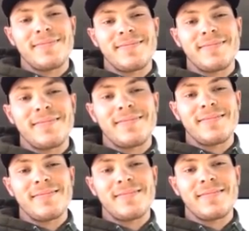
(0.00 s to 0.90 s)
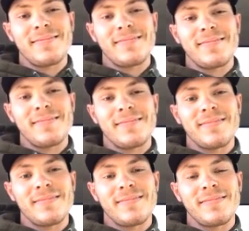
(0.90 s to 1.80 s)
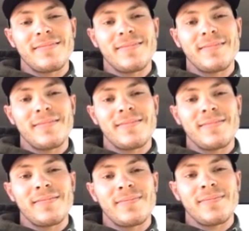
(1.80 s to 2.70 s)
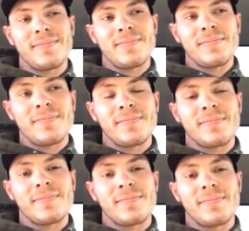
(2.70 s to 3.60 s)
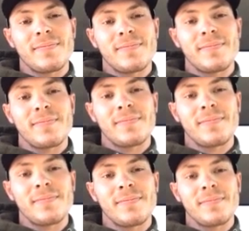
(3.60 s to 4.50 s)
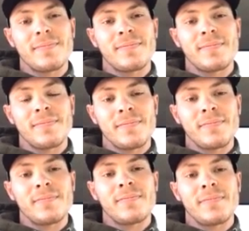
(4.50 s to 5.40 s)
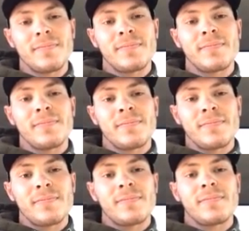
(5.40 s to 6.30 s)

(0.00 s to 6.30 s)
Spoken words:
(not speaking)